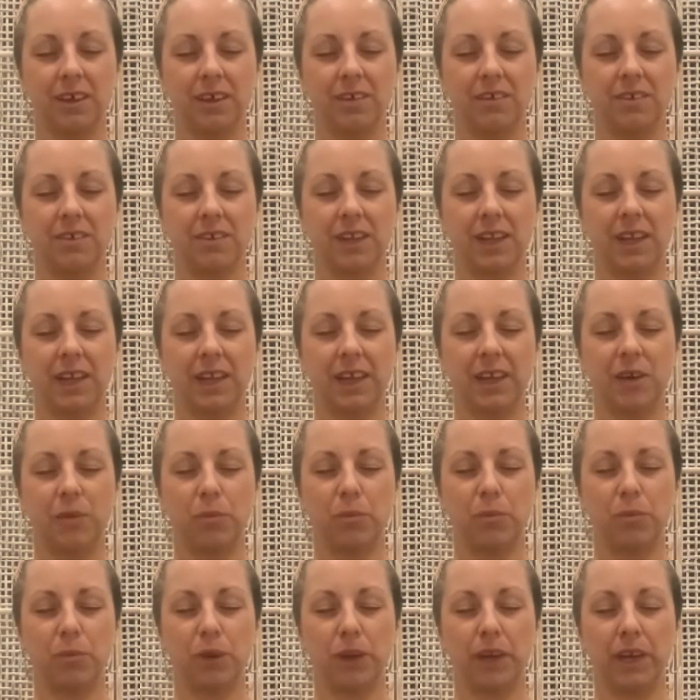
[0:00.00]
So let your
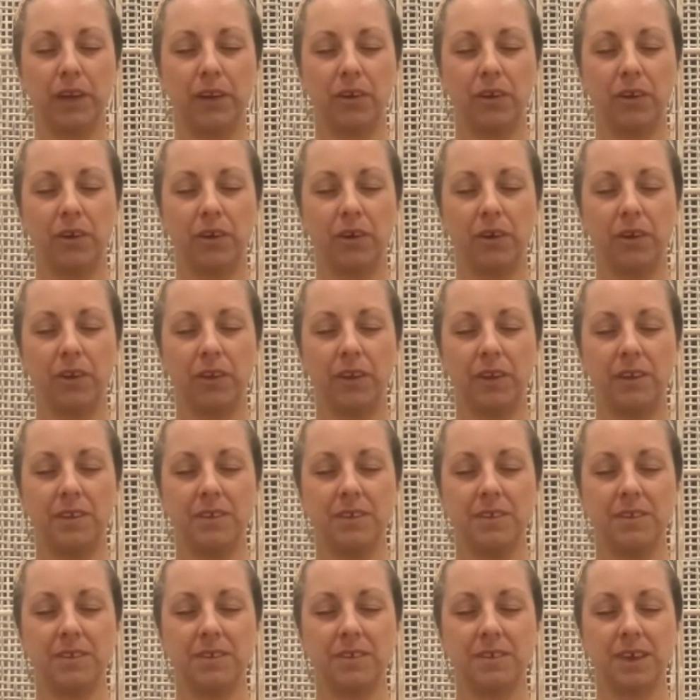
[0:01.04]
body know that
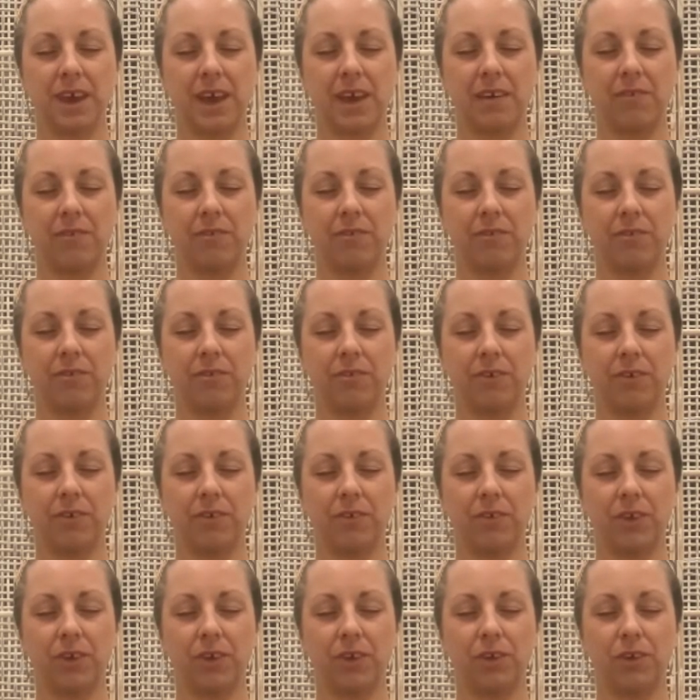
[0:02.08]
it's safe
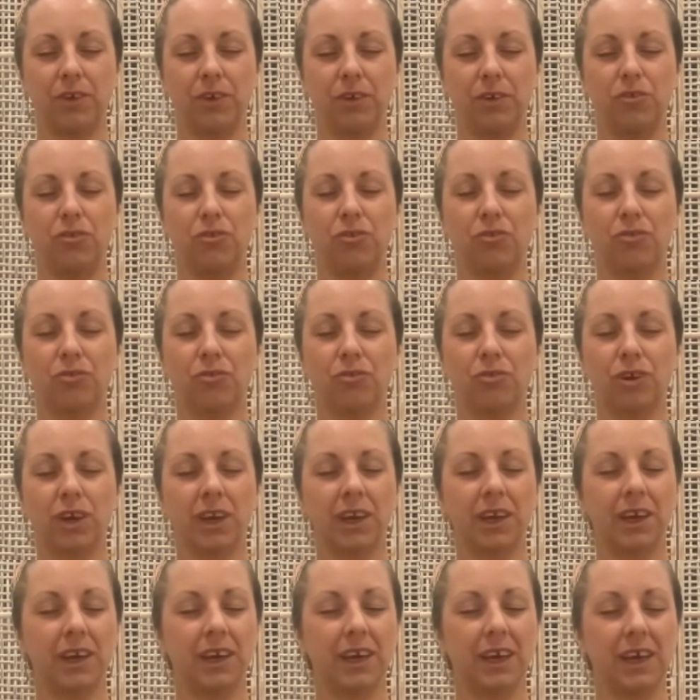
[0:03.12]
for you to
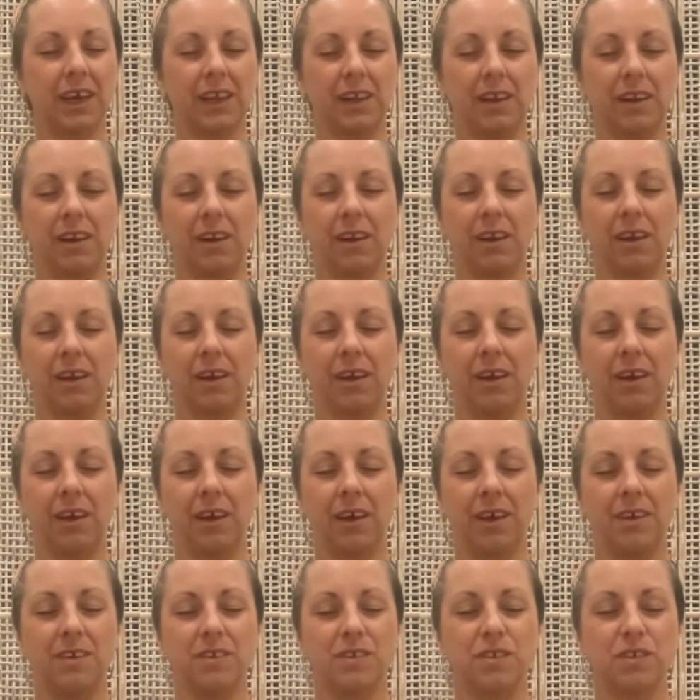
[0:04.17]
drink in,
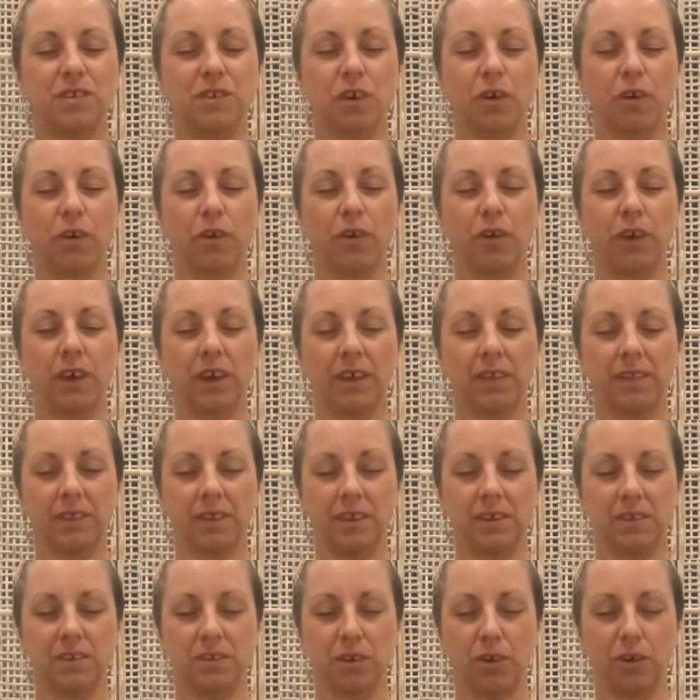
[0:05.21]
soak in
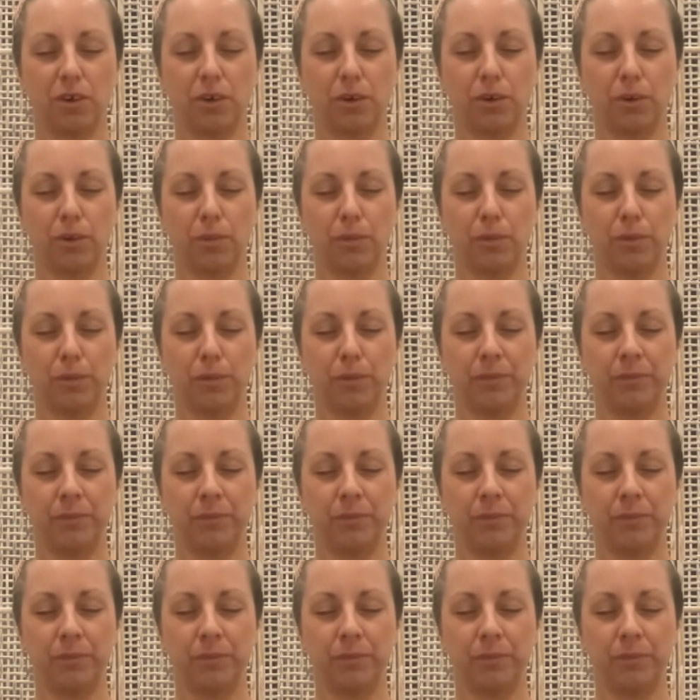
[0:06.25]
this herb.